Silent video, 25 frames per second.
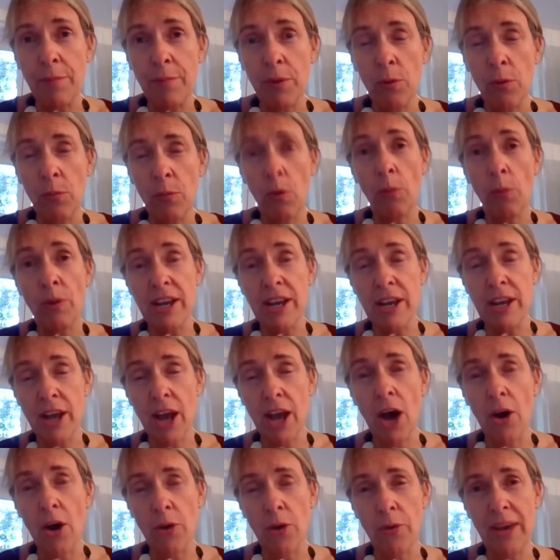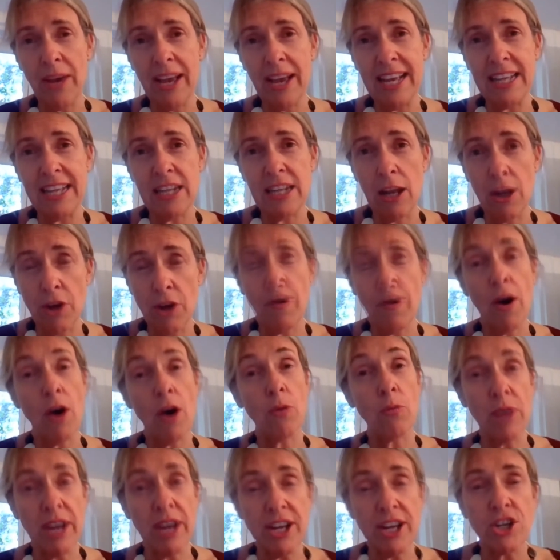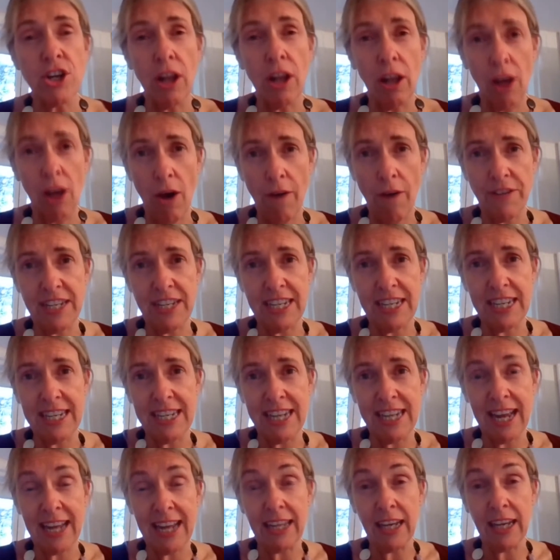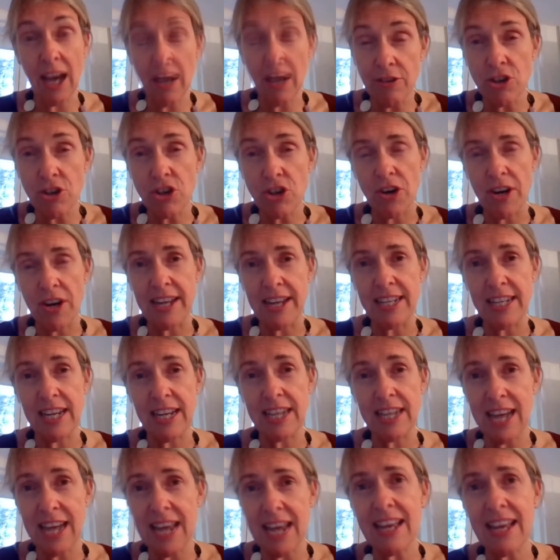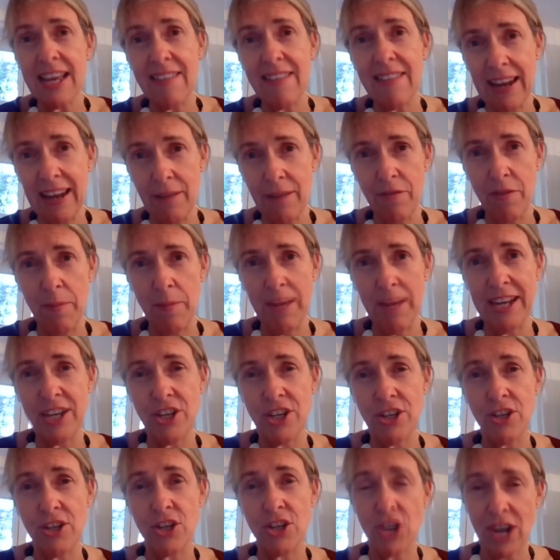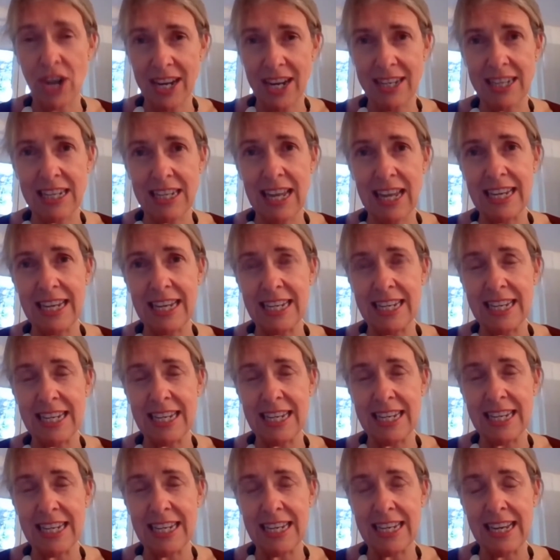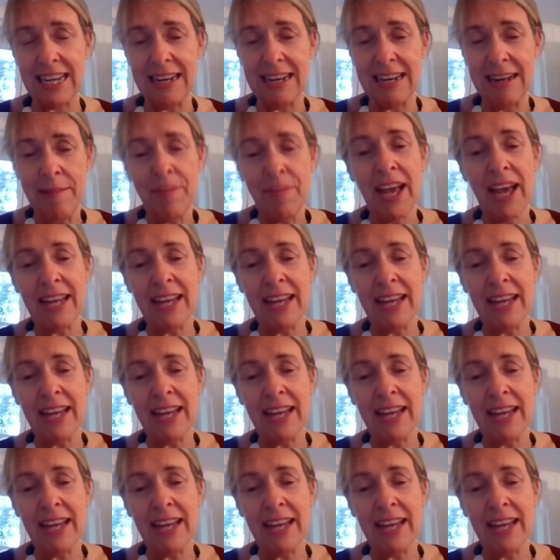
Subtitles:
but what we know is a lot of our regional offices and countries are taking that information, translating it,